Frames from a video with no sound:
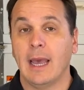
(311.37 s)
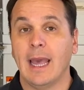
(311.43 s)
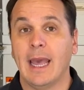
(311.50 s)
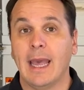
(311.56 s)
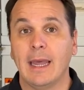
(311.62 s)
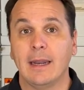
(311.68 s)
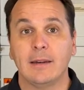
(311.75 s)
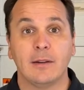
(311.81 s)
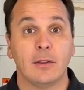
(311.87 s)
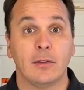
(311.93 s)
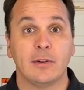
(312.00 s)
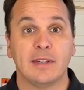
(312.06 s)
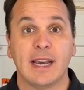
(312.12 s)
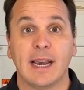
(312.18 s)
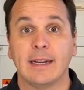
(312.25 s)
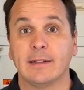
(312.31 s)
and the
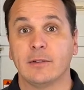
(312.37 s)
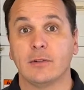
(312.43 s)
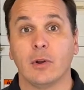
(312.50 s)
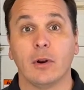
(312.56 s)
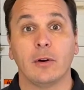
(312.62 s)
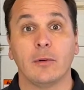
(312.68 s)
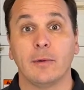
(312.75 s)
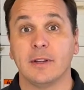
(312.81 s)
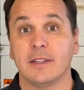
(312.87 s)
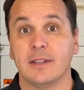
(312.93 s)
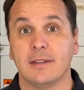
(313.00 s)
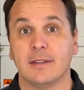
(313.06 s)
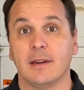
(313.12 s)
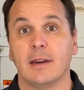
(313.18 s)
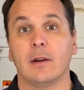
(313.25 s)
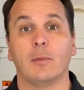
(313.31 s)
tight tolerances
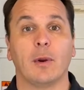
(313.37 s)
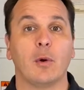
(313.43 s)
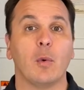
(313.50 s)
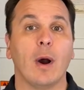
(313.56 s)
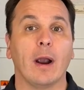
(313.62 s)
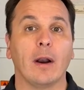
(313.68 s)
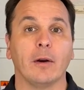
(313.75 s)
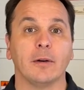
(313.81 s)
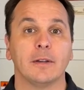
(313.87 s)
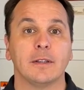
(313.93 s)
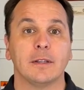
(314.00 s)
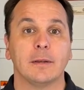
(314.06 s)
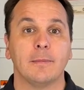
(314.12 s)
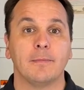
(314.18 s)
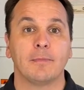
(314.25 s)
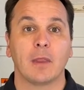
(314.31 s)
that it requires.